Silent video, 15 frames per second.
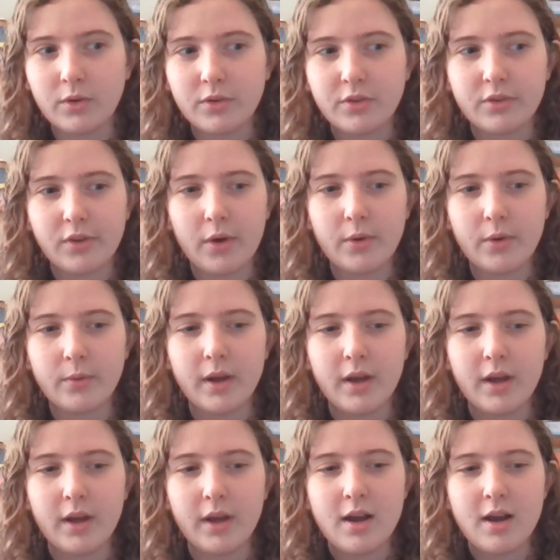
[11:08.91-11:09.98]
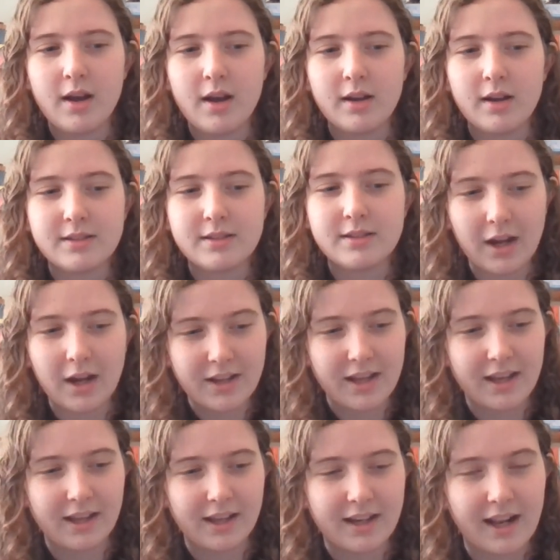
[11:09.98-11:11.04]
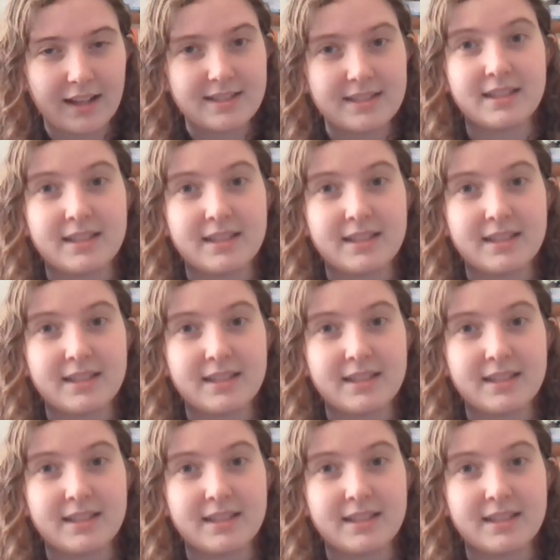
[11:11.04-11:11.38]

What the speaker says: So studying analysis,